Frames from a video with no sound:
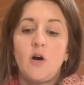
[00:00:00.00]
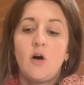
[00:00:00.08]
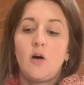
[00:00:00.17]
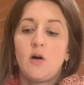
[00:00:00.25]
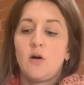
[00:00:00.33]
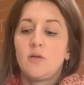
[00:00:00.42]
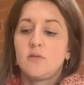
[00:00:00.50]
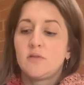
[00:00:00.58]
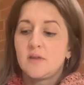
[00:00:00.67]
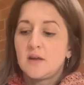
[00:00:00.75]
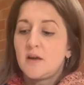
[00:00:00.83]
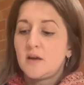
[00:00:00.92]
on
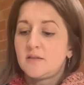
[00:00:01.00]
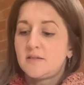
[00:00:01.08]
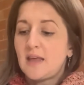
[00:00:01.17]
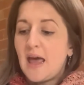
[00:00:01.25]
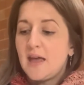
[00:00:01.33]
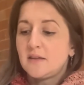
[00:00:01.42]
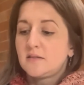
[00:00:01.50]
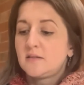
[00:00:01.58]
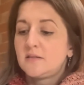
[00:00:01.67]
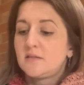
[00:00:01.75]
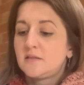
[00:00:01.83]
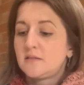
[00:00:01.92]
the
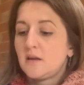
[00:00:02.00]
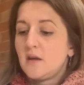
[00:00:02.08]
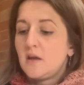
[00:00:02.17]
sets,